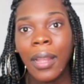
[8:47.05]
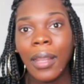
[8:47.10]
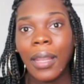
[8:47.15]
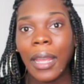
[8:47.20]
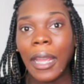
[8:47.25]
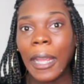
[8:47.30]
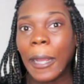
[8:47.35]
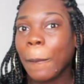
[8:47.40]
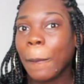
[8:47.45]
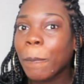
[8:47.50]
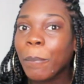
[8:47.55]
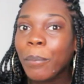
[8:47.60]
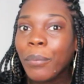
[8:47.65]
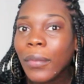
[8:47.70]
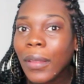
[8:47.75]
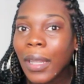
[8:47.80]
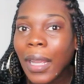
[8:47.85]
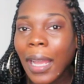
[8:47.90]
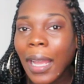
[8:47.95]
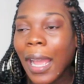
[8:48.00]
Like,
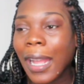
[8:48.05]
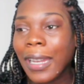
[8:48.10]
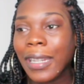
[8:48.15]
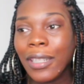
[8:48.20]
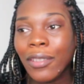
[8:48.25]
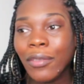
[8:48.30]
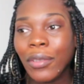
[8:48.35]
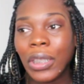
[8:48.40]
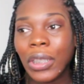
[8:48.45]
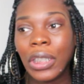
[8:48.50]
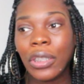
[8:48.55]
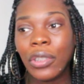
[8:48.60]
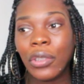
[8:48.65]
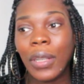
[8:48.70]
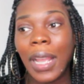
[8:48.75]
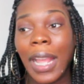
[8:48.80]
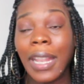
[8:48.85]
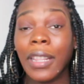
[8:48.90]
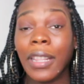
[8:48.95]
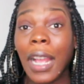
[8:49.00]
I didn't really
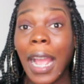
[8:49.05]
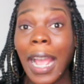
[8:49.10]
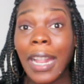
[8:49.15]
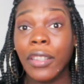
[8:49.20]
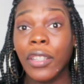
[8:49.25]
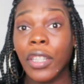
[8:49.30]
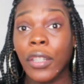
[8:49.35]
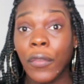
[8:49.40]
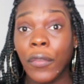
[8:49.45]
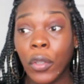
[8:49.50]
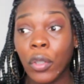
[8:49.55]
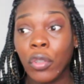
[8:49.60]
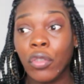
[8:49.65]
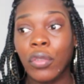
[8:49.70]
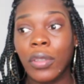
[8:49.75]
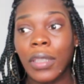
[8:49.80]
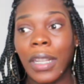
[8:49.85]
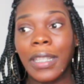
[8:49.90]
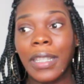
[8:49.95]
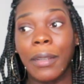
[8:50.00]
do, and their photo
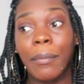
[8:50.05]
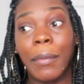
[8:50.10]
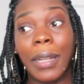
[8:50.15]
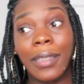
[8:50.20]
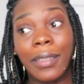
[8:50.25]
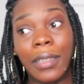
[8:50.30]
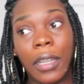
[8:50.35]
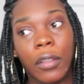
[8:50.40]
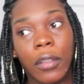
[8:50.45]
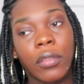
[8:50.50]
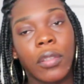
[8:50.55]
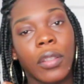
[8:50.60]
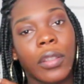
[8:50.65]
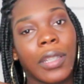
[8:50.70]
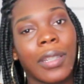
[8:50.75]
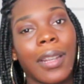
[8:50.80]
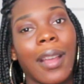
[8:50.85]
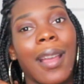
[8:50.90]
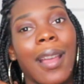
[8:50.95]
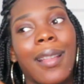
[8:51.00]
shoots I did myself, so
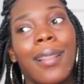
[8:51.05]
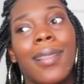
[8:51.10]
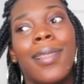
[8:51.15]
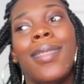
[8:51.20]
they're not